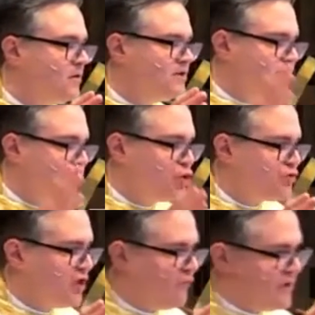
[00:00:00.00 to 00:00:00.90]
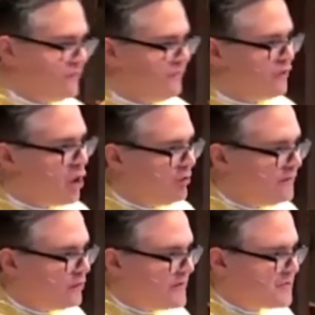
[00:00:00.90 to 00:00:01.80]
It's to put yourself in the flow
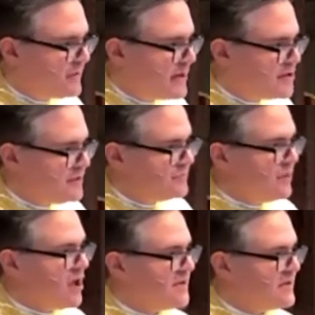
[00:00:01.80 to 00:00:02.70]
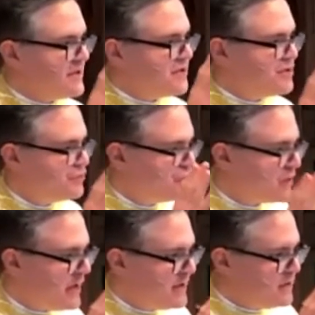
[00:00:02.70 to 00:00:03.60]
of the resurrection, because it is to
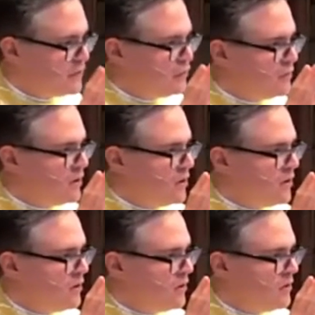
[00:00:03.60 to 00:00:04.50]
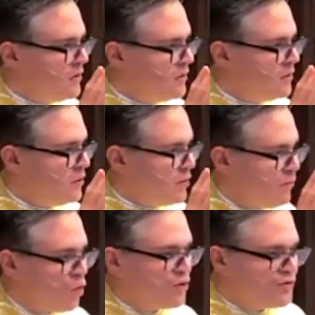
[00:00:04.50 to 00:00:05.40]
try to
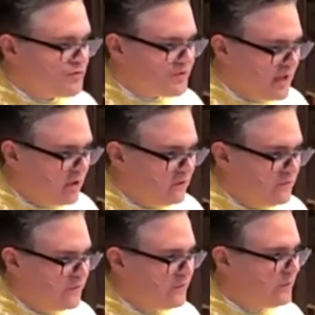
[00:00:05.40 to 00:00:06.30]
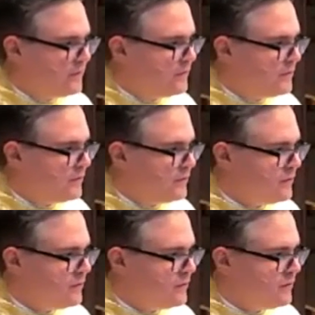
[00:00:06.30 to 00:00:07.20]
comport yourself
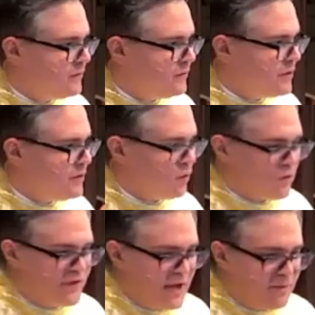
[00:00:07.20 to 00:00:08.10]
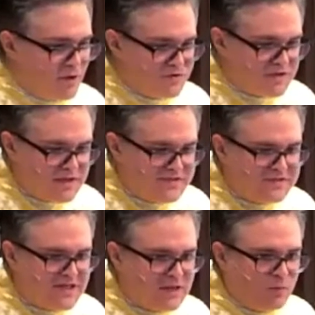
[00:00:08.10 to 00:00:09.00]
toward that person in the
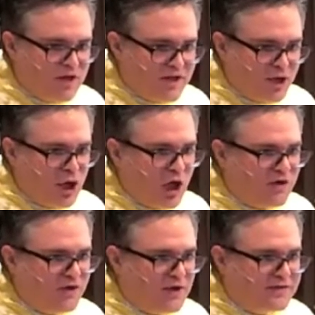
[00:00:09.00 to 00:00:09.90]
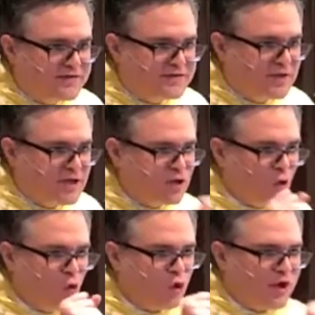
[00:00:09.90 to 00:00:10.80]
same way that God does, to
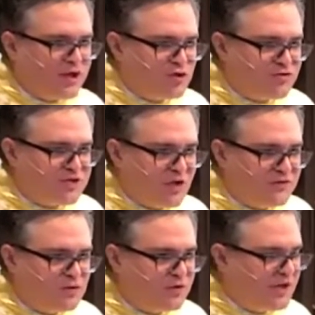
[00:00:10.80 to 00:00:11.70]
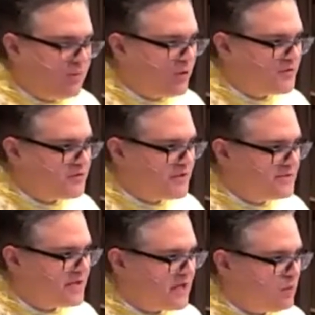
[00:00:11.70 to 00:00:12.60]
orient yourself toward that person the
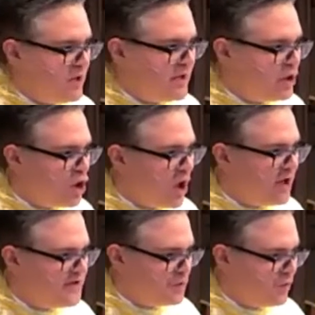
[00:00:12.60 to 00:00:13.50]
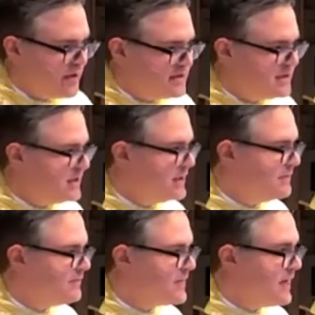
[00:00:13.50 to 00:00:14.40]
same way that God is oriented to
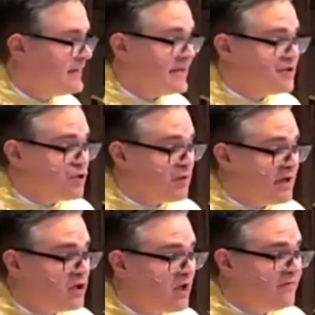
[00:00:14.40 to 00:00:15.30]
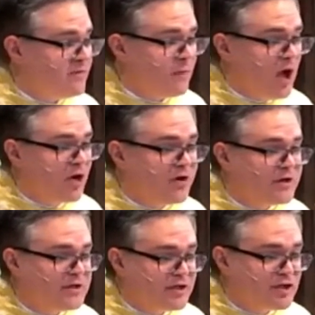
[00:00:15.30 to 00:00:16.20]
them. That is, to try to love them
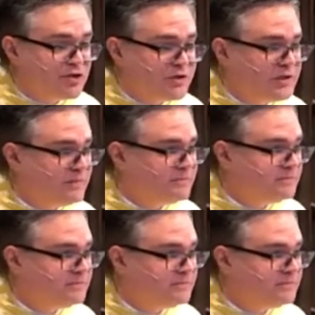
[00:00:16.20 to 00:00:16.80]
unconditionally,